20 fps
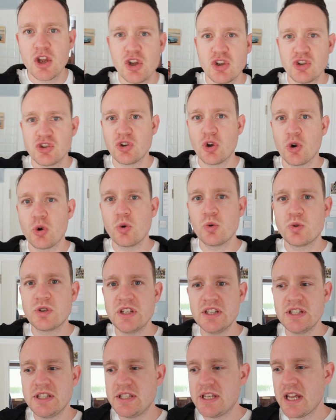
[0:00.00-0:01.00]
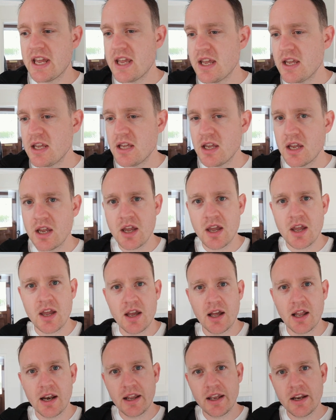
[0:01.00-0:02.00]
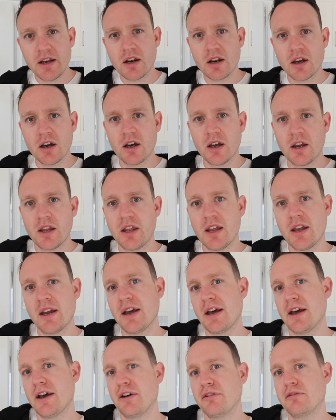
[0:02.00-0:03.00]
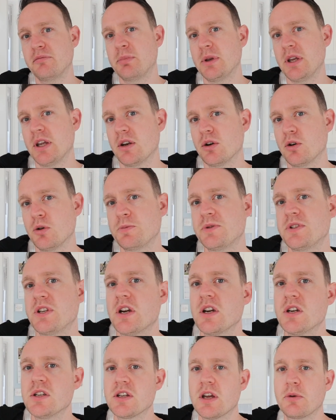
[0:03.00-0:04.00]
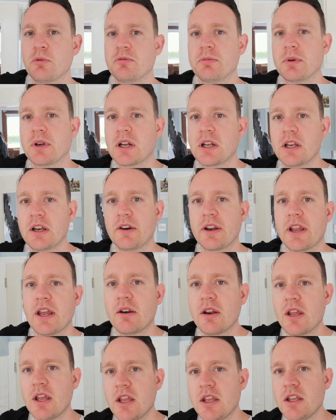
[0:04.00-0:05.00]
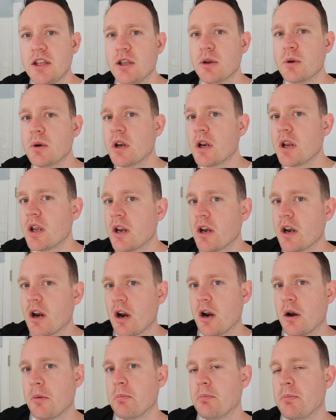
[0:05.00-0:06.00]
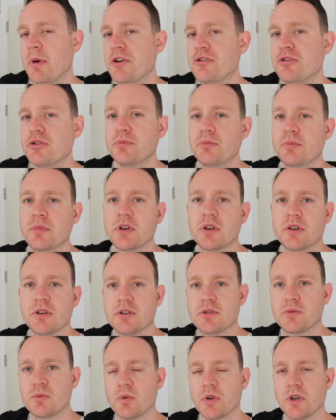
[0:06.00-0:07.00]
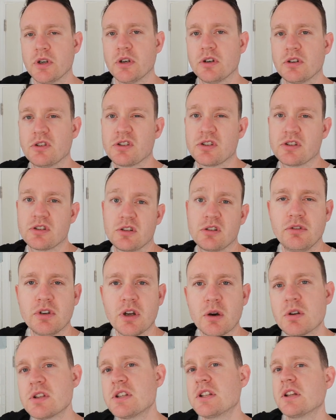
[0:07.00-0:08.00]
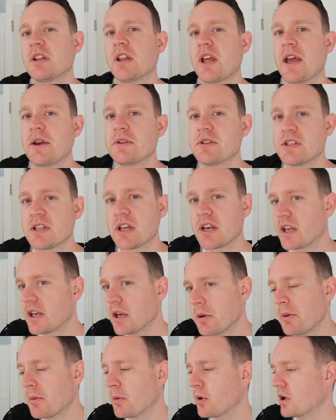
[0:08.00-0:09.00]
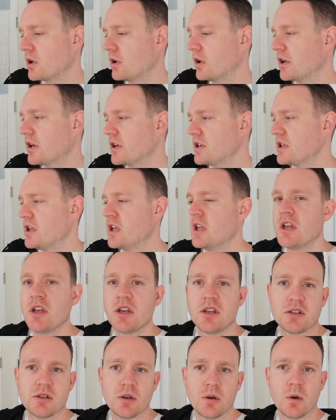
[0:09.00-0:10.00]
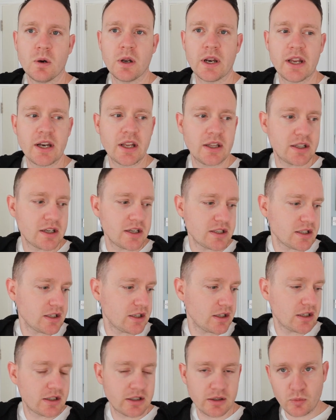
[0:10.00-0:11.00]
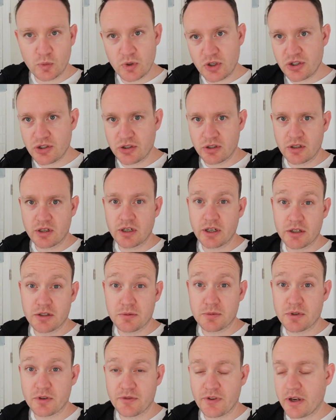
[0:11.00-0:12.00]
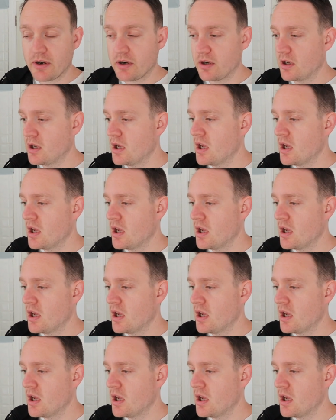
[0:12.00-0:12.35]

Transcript: So today, Elaine and I have been upstairs and we've been clearing out a unit in our bedroom because we're just noticing that the house is getting a little bit more cluttered. So Elaine had the idea that we should clear some stuff out.